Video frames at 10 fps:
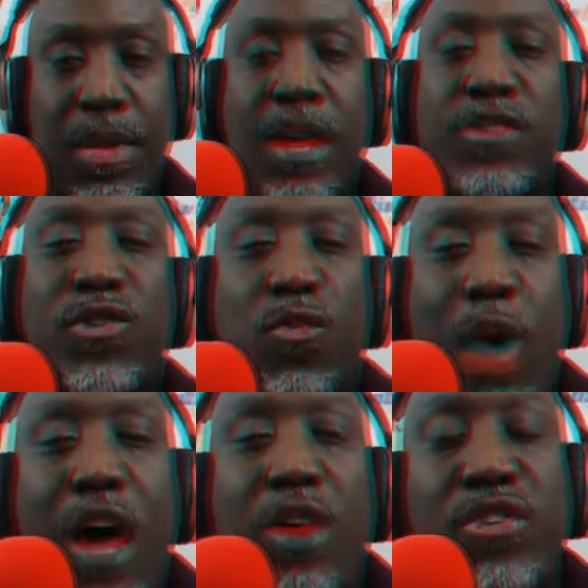
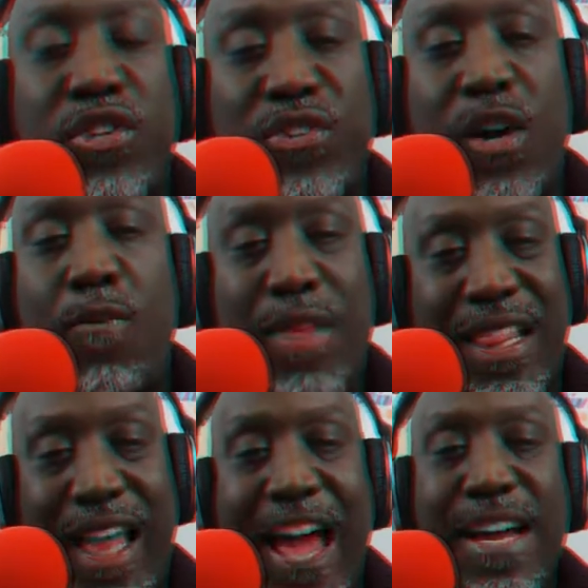Surround yourself with
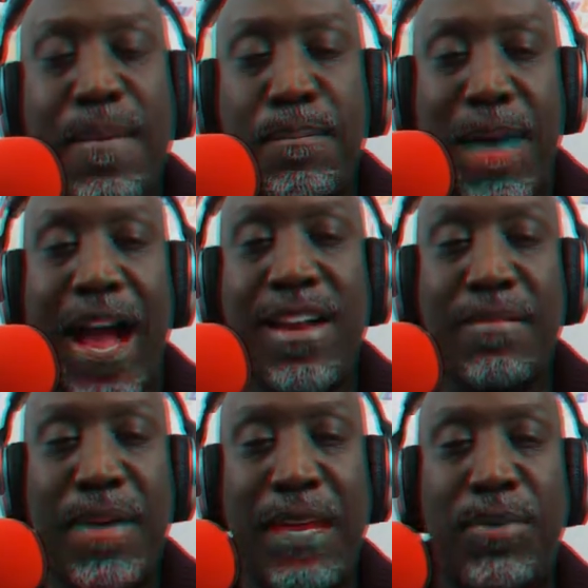
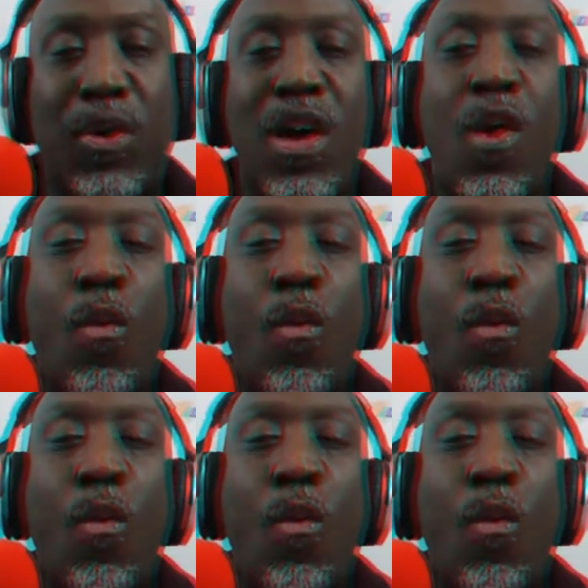like-minded people.